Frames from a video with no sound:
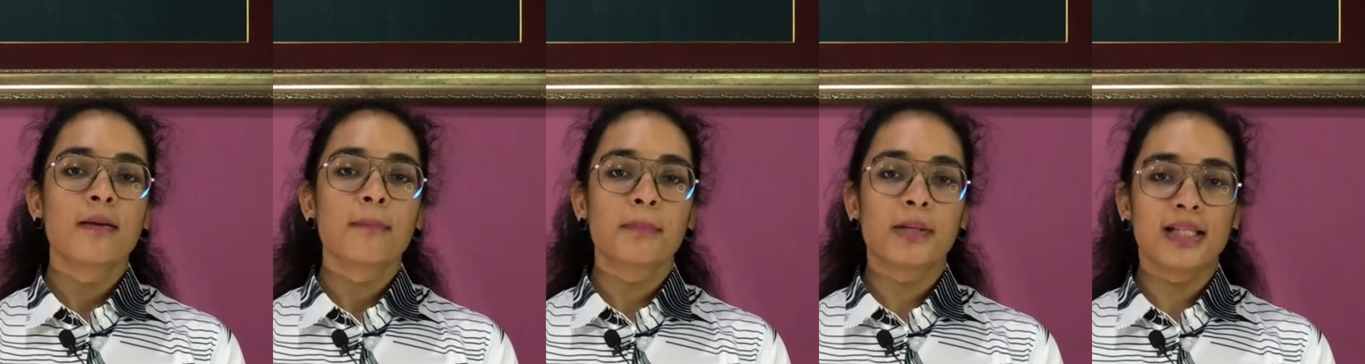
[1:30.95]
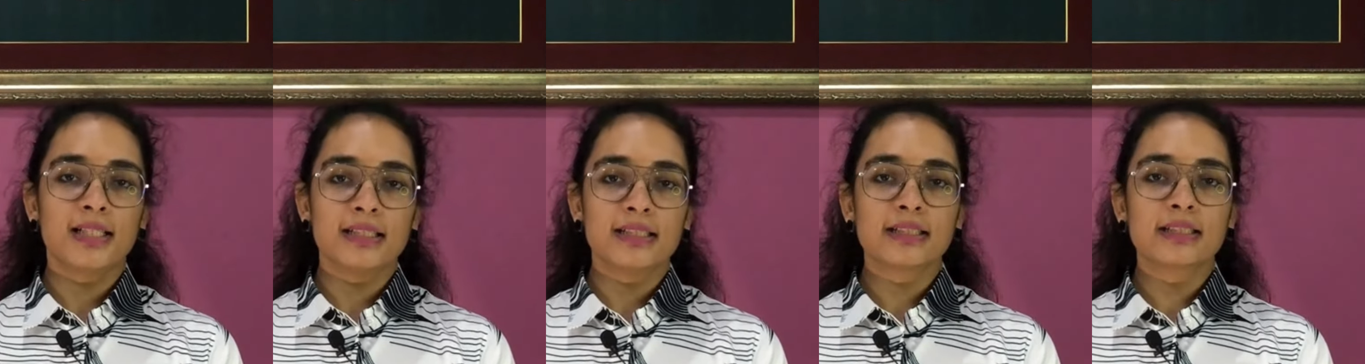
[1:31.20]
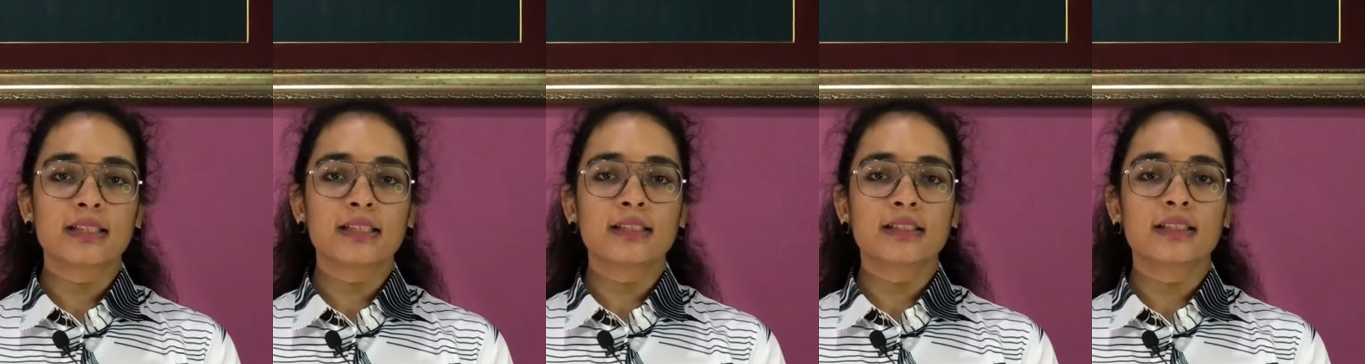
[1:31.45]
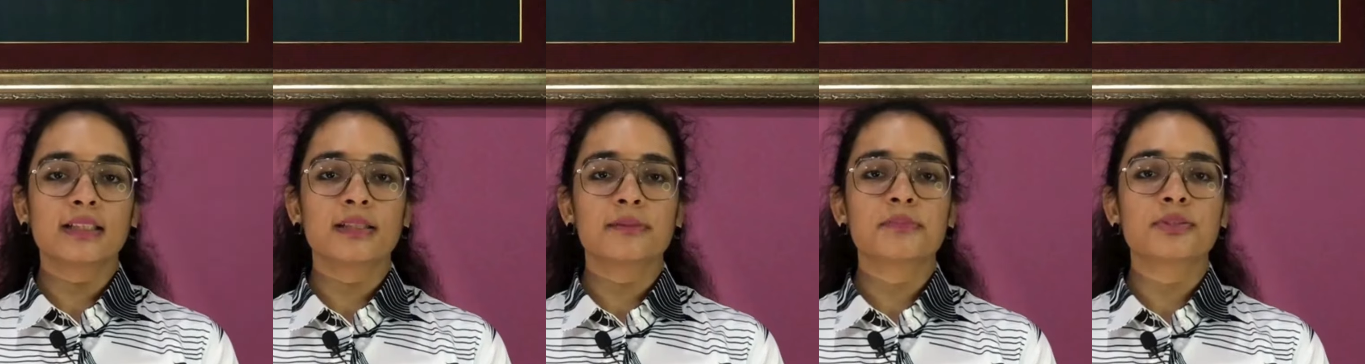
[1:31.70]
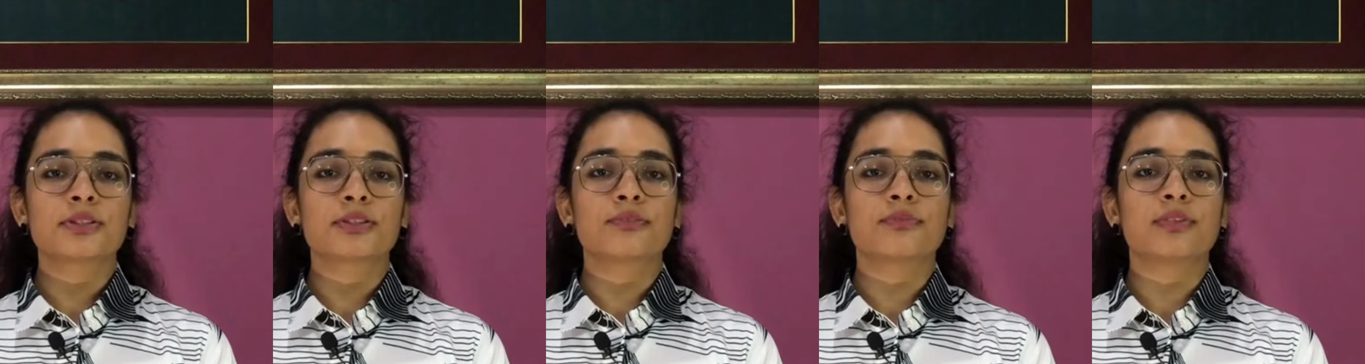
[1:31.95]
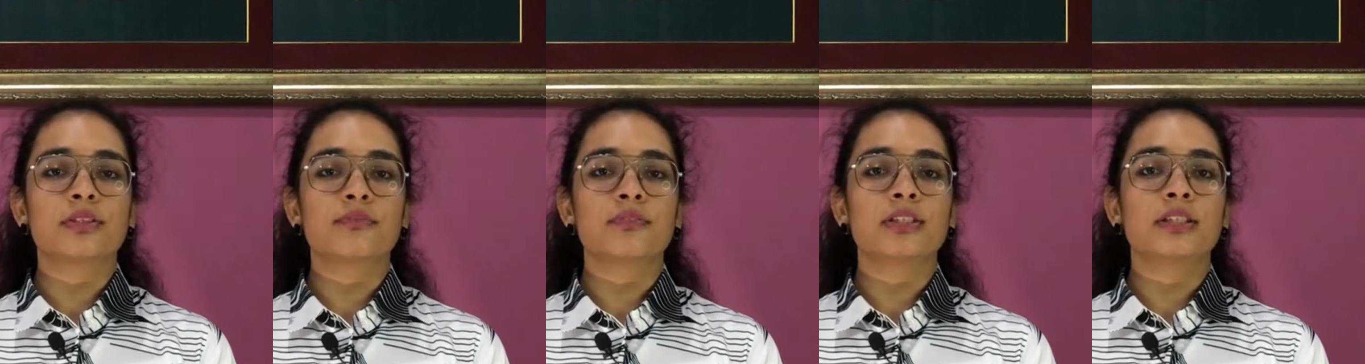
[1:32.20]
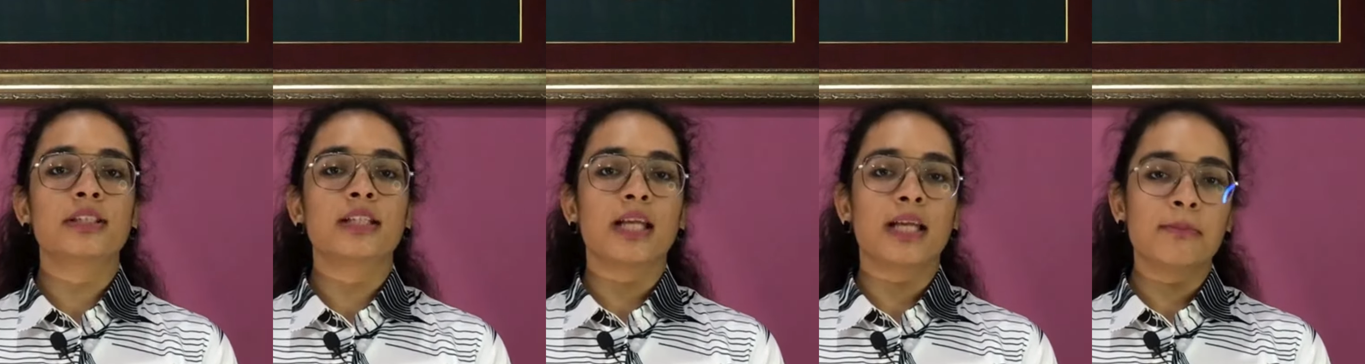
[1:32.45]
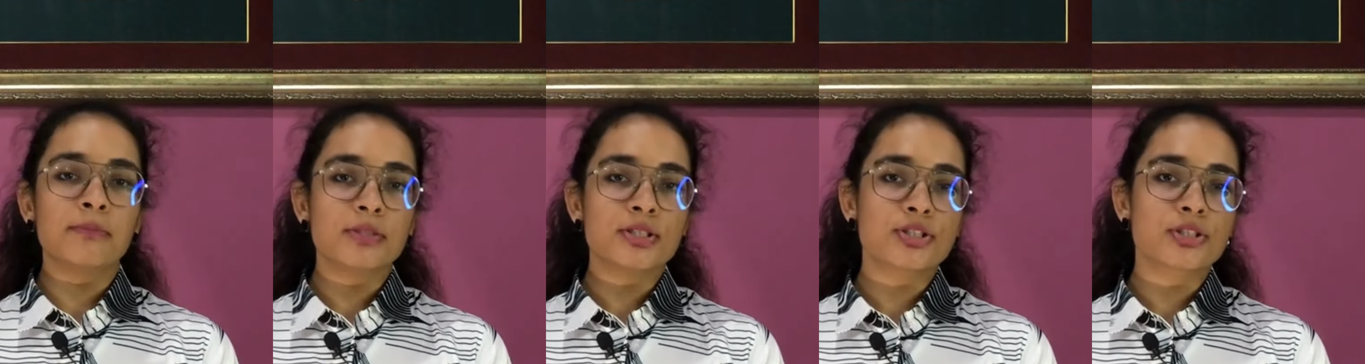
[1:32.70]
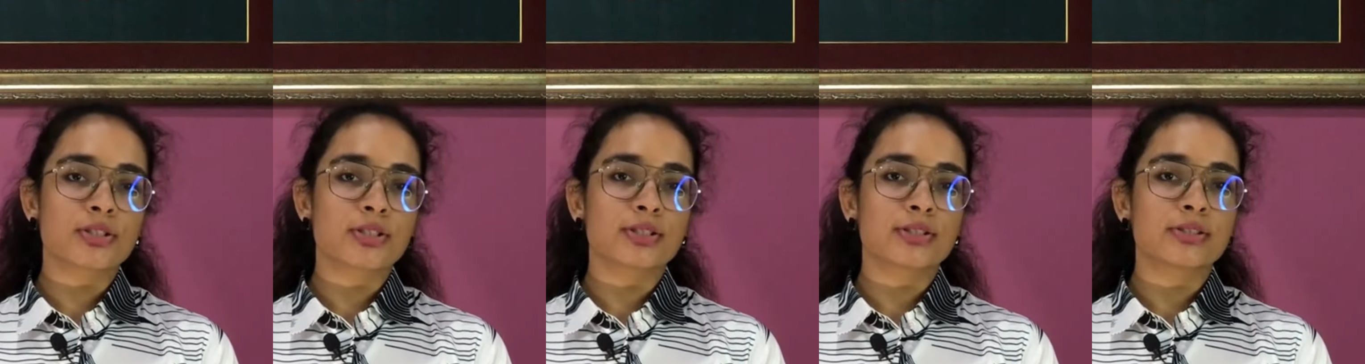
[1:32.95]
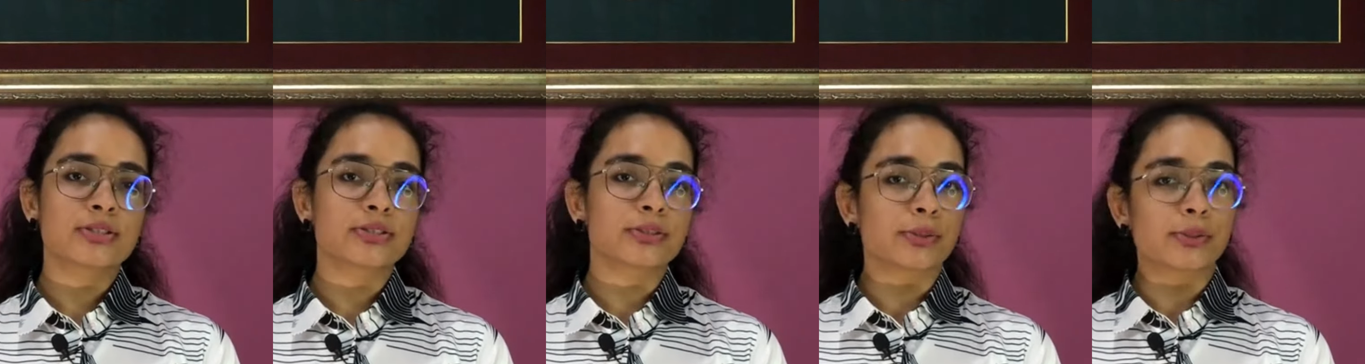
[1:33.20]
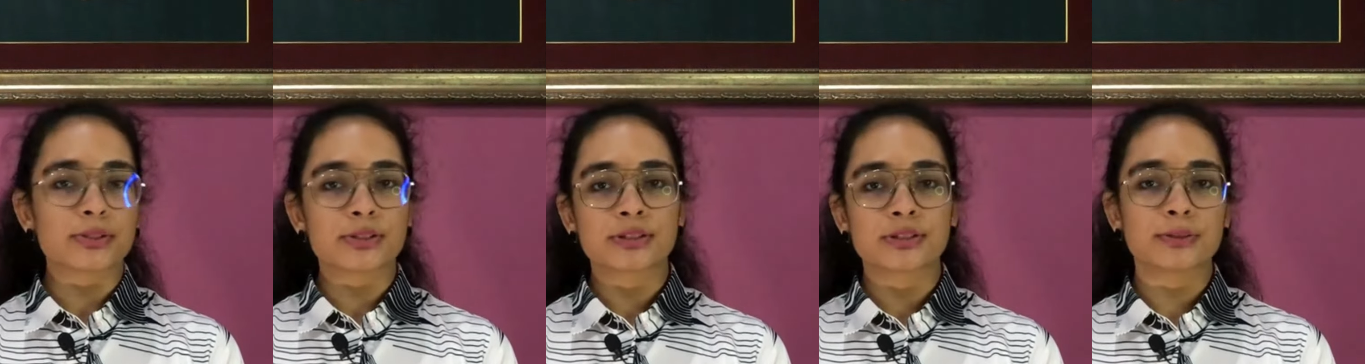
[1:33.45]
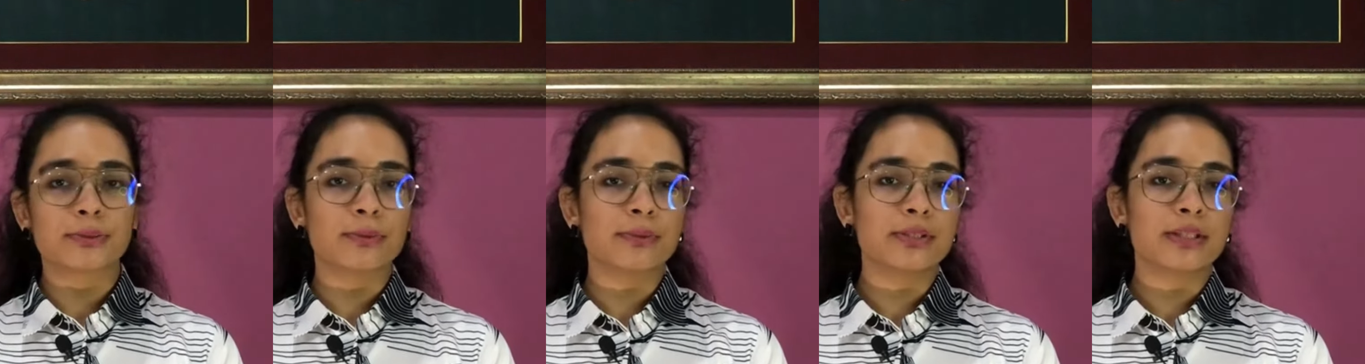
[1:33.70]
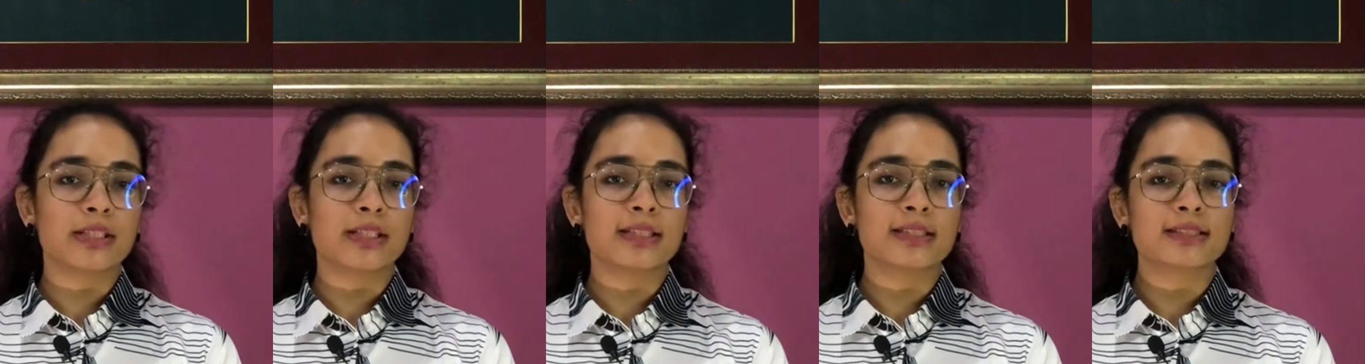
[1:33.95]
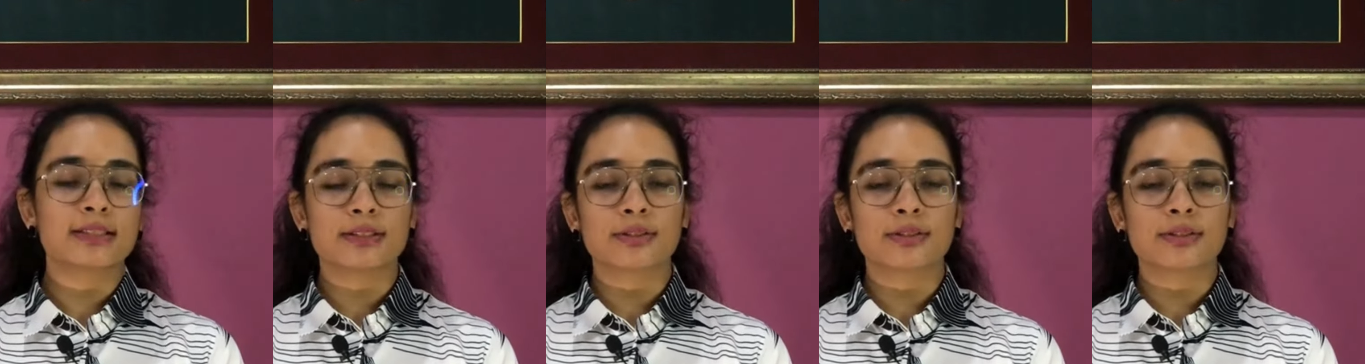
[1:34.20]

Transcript: By linking names to vivid images or stories,